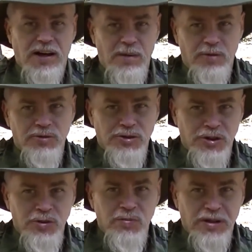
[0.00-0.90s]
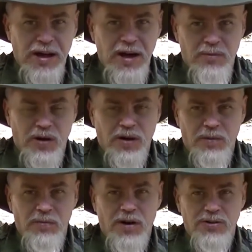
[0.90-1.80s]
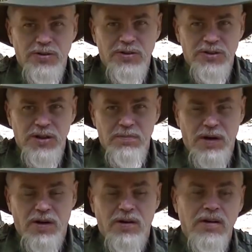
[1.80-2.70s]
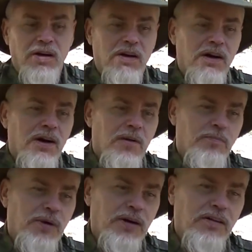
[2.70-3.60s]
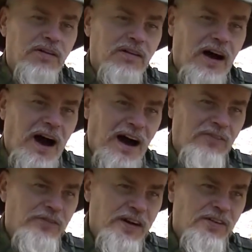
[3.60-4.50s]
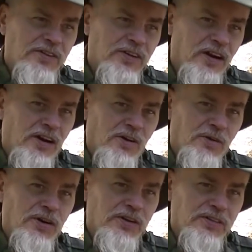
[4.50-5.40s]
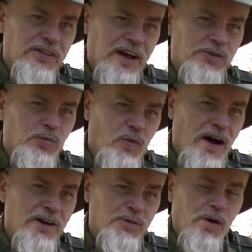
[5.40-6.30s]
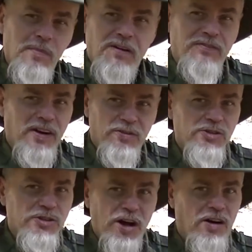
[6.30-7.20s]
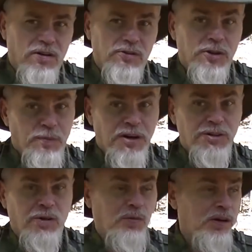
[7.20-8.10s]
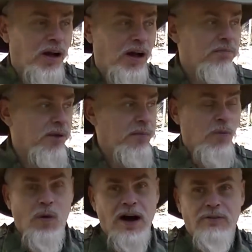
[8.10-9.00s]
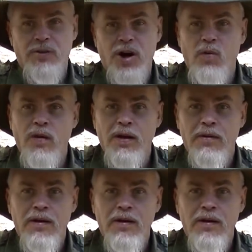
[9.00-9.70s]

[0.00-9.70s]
And I'm going to zoom the camera in a little bit better so you can see better. But I found in the long run, that's why it's one of my favorite stoves, especially when like me and my wife are going.